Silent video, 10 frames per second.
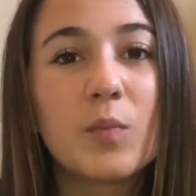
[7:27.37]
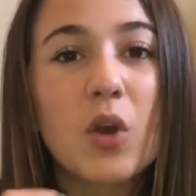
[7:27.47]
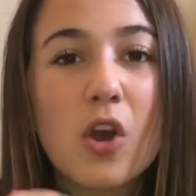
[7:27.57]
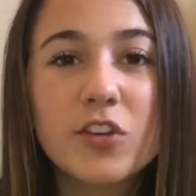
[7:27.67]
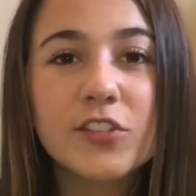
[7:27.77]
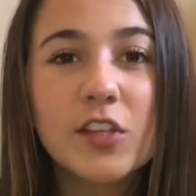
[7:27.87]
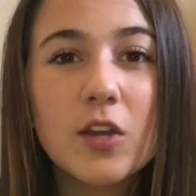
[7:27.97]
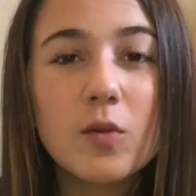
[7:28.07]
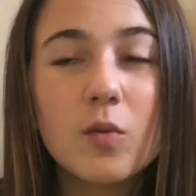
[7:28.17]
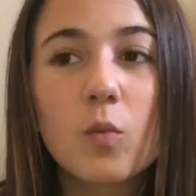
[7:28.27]
But
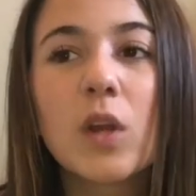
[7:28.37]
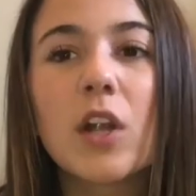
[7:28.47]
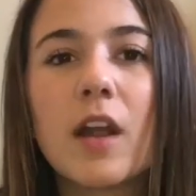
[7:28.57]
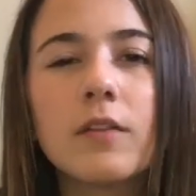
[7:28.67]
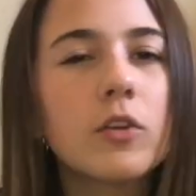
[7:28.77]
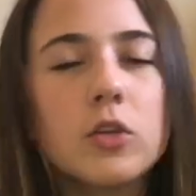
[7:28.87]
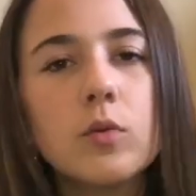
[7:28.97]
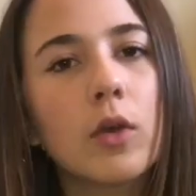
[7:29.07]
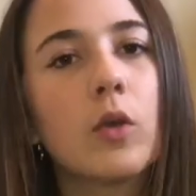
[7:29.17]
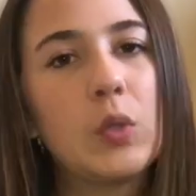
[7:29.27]
also, wherever
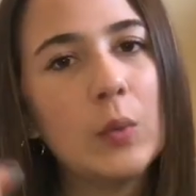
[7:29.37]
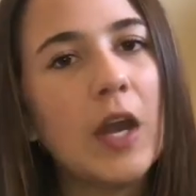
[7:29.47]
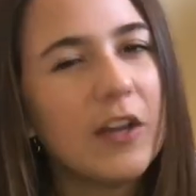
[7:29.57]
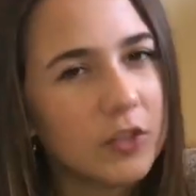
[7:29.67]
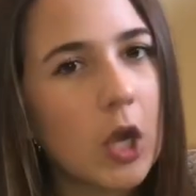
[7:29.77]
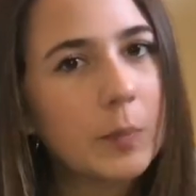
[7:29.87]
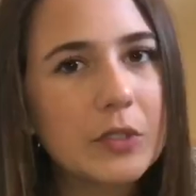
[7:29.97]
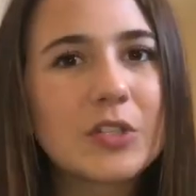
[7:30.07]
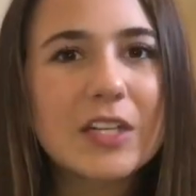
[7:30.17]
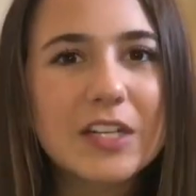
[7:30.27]
you go, you have the
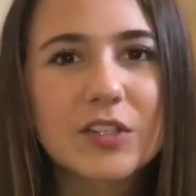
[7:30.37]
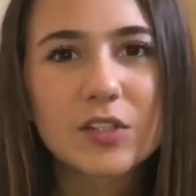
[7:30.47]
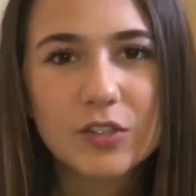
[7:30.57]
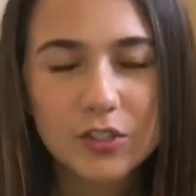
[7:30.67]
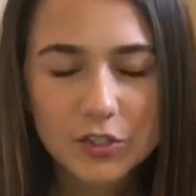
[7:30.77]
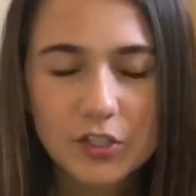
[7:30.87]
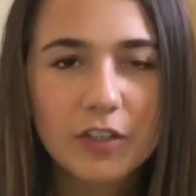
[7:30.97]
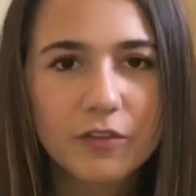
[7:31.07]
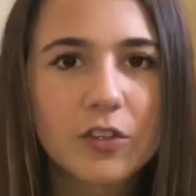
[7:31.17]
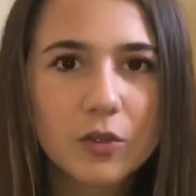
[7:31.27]
opportunity to
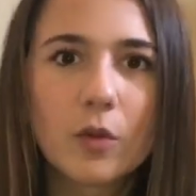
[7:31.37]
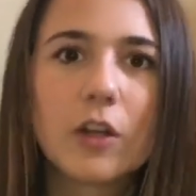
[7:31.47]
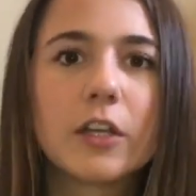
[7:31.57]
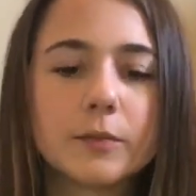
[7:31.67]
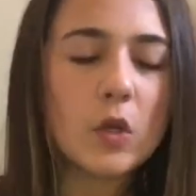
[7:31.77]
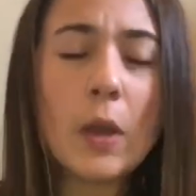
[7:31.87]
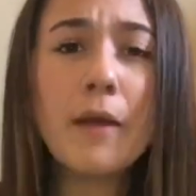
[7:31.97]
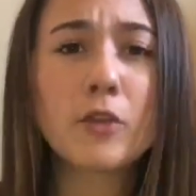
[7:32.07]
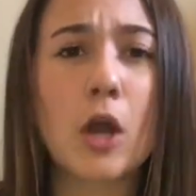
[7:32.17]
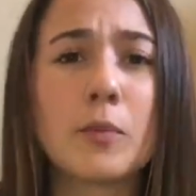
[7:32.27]
serve the Lord. You
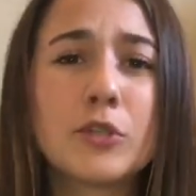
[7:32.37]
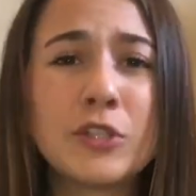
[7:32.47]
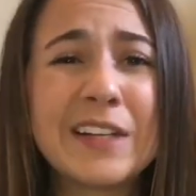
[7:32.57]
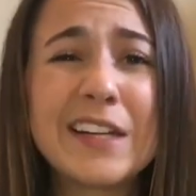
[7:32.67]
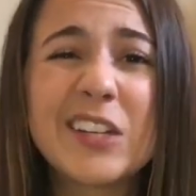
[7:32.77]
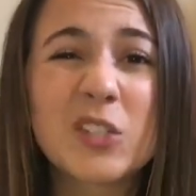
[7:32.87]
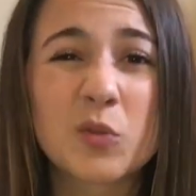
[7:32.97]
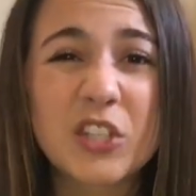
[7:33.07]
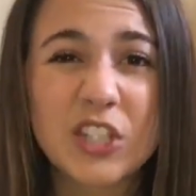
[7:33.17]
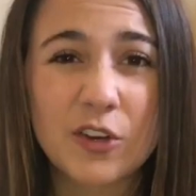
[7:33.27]
have the opportunity to
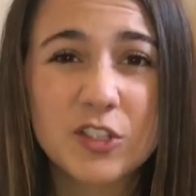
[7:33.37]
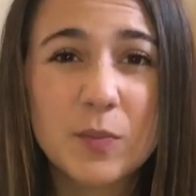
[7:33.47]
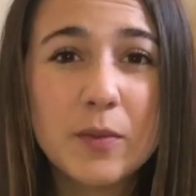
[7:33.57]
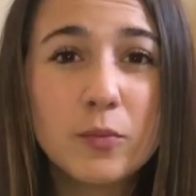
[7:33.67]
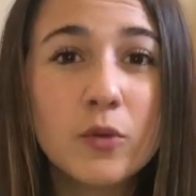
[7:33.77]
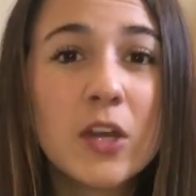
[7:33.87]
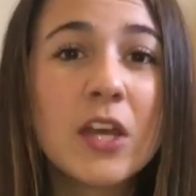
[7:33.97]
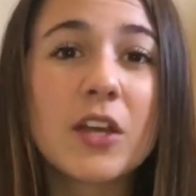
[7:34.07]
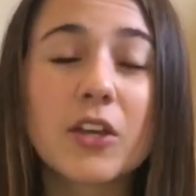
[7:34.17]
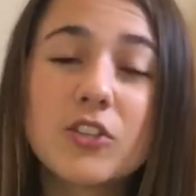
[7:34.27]
reach out to people
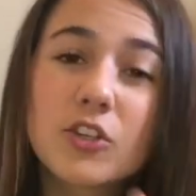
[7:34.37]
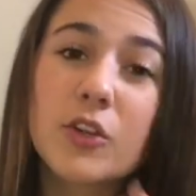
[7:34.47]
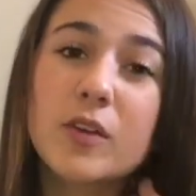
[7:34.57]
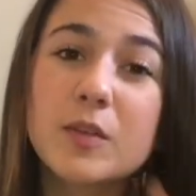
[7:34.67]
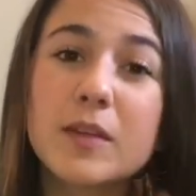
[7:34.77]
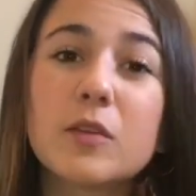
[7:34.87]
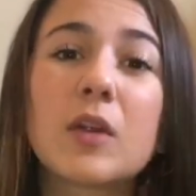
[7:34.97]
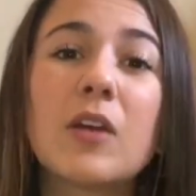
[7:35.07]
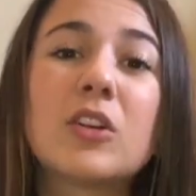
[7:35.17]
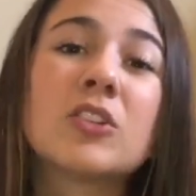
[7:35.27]
because you're going to be
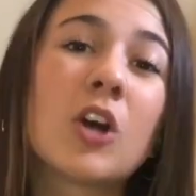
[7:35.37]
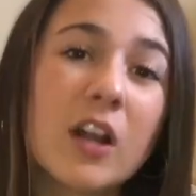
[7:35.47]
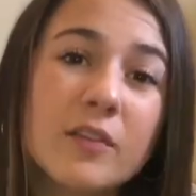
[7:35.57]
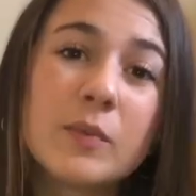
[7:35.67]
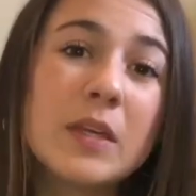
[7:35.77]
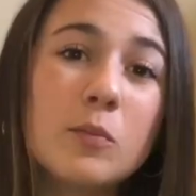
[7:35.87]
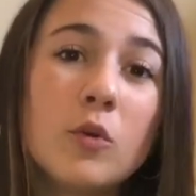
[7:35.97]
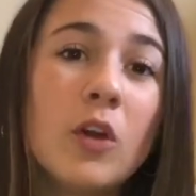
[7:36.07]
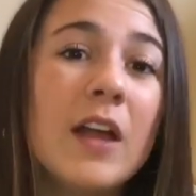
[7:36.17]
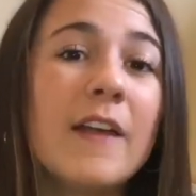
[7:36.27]
around a lot of
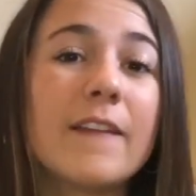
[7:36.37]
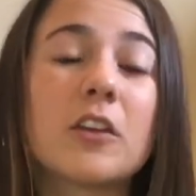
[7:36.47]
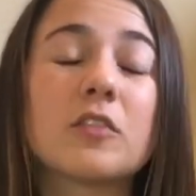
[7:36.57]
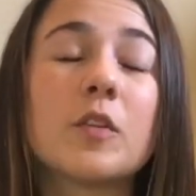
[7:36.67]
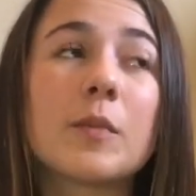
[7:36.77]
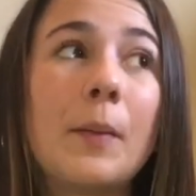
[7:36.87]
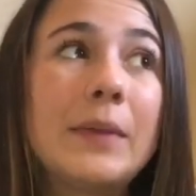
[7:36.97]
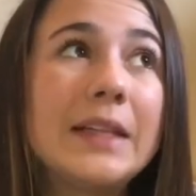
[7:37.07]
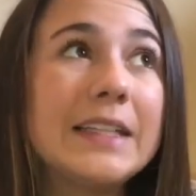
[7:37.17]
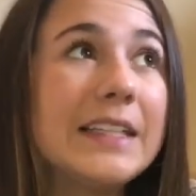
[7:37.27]
people that are from
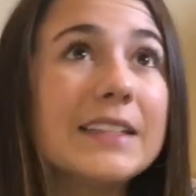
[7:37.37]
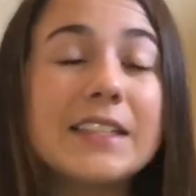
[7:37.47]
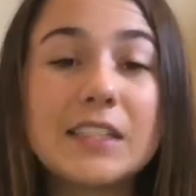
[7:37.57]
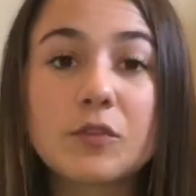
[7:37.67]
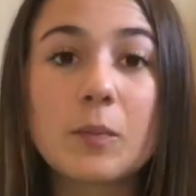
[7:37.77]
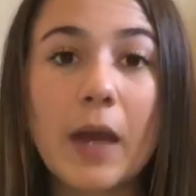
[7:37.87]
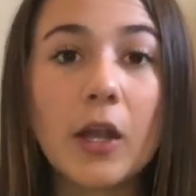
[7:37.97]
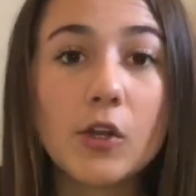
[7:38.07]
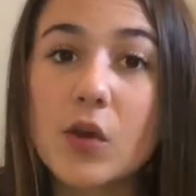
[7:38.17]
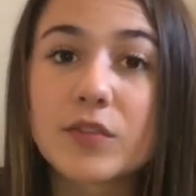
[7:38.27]
completely different
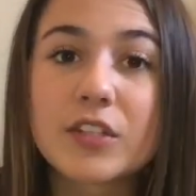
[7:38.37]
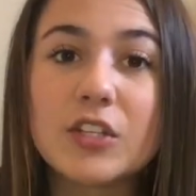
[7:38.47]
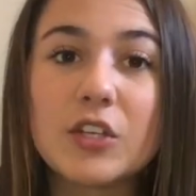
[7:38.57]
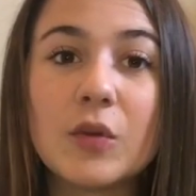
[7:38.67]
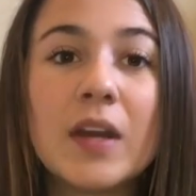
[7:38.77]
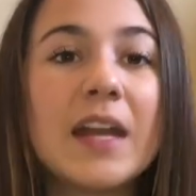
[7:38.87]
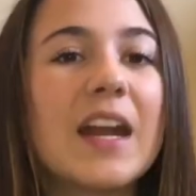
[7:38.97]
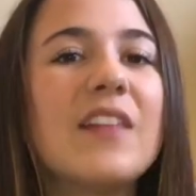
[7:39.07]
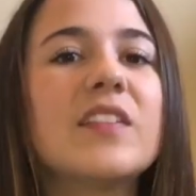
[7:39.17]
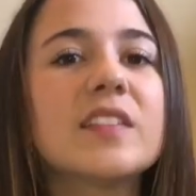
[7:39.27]
backgrounds than you.
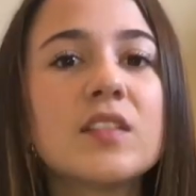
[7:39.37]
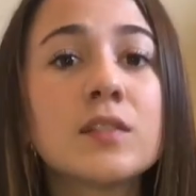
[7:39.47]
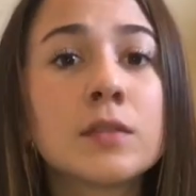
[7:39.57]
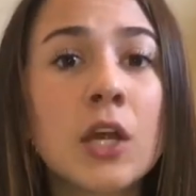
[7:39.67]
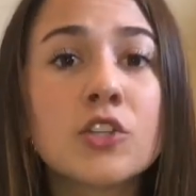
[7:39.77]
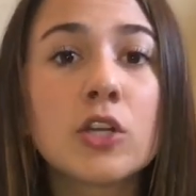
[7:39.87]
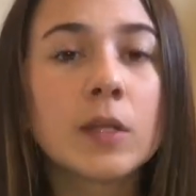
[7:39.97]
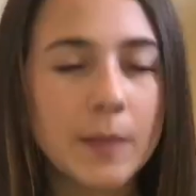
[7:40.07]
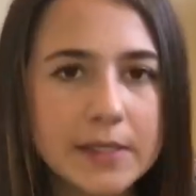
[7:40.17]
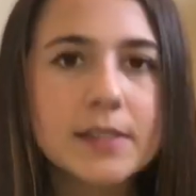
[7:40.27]
And this is such
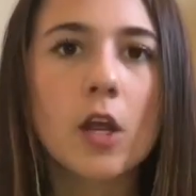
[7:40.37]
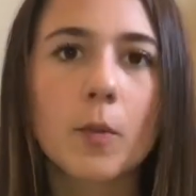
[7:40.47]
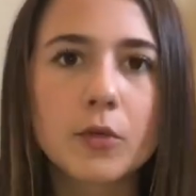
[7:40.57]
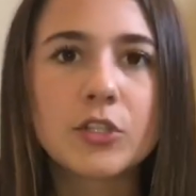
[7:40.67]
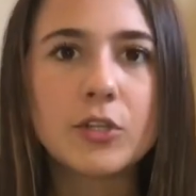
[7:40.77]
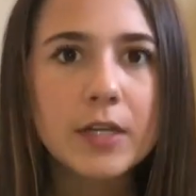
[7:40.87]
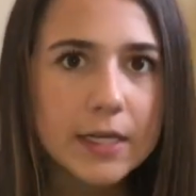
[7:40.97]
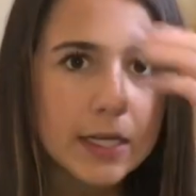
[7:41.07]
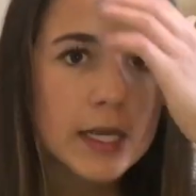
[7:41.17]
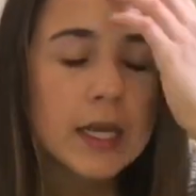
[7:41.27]
an amazing
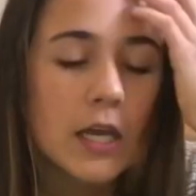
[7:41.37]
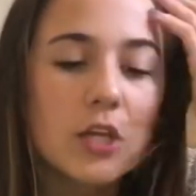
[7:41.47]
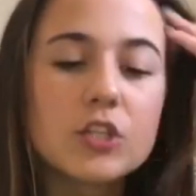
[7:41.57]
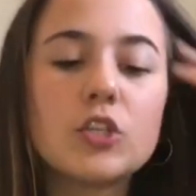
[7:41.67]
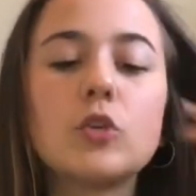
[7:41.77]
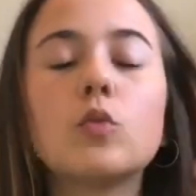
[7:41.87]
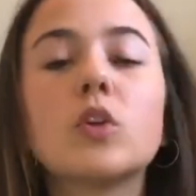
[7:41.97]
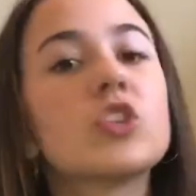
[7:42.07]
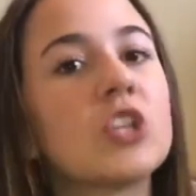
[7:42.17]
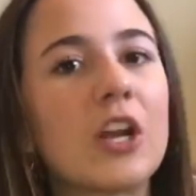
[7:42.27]
opportunity
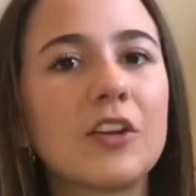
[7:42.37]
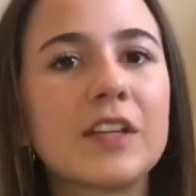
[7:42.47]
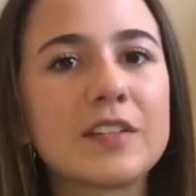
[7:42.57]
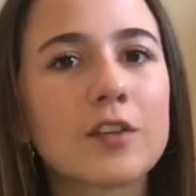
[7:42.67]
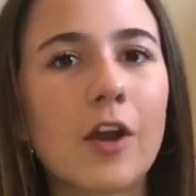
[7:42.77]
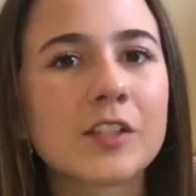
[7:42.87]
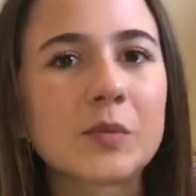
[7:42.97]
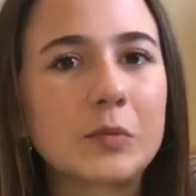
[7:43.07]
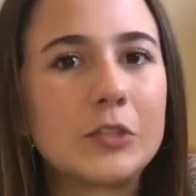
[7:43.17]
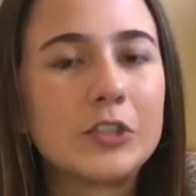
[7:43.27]
to share His
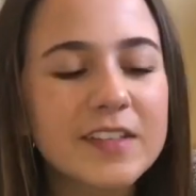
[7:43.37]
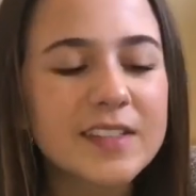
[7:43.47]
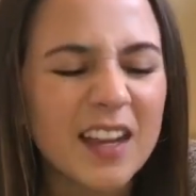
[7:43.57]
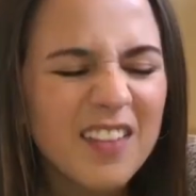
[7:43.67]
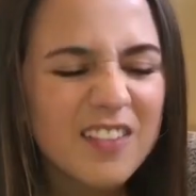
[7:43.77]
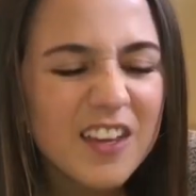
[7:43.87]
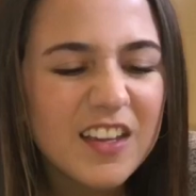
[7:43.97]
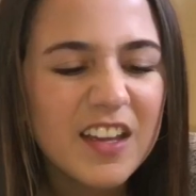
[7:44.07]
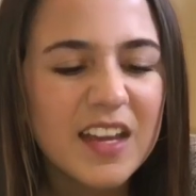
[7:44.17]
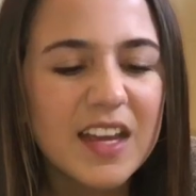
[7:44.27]
gospel. The second
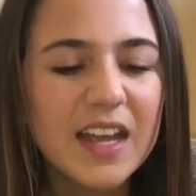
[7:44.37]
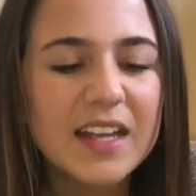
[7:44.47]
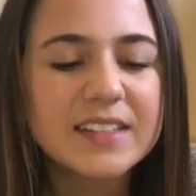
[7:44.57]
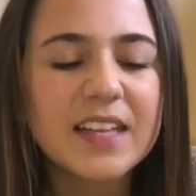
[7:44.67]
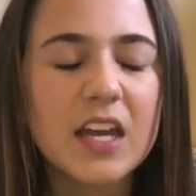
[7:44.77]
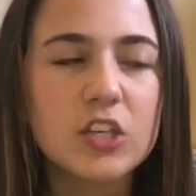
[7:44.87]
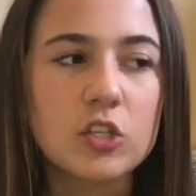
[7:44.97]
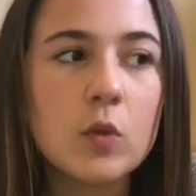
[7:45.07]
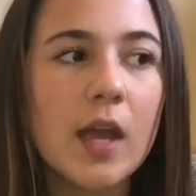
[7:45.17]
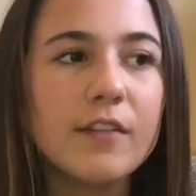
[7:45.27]
thing is that
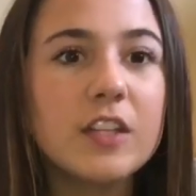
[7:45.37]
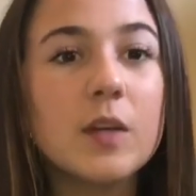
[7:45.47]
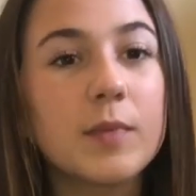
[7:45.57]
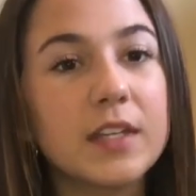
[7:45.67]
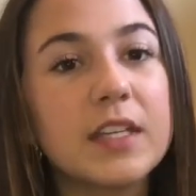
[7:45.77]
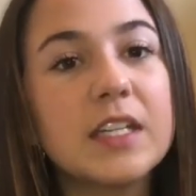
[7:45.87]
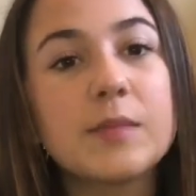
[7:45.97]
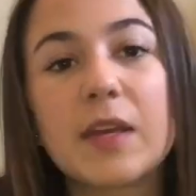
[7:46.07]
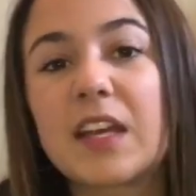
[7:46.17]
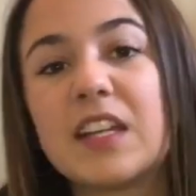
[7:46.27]
you have the ability
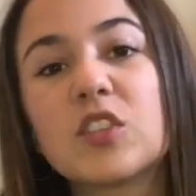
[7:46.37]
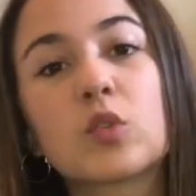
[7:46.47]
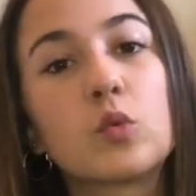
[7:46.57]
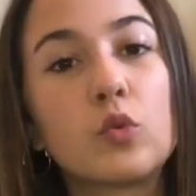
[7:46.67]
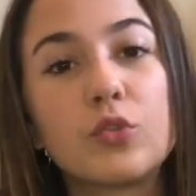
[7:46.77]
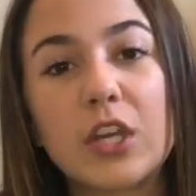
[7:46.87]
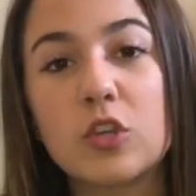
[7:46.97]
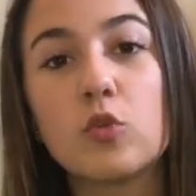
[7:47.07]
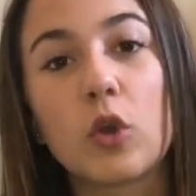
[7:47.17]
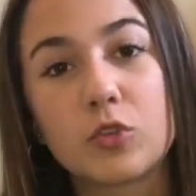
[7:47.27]
to make any school that
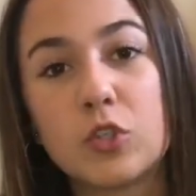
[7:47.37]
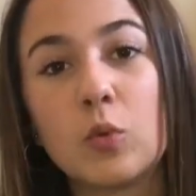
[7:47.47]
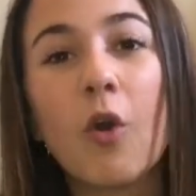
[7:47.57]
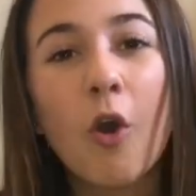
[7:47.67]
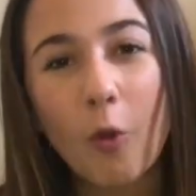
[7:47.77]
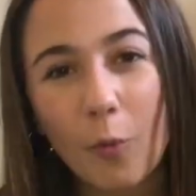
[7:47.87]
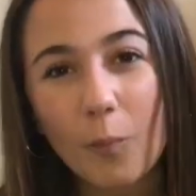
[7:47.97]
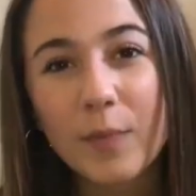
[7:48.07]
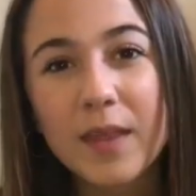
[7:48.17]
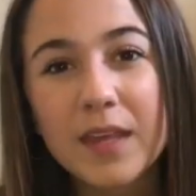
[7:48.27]
you go to
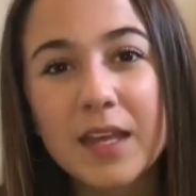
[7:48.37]
home.